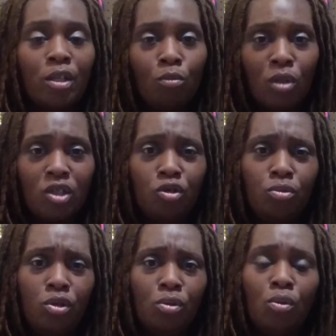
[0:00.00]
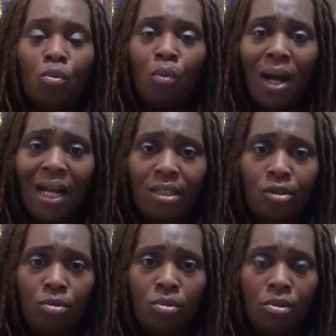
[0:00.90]
what you do, why
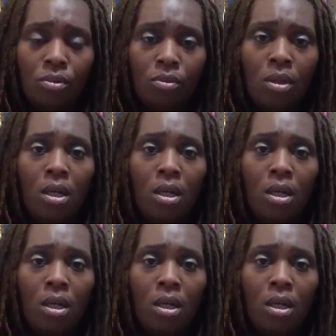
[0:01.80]
you do,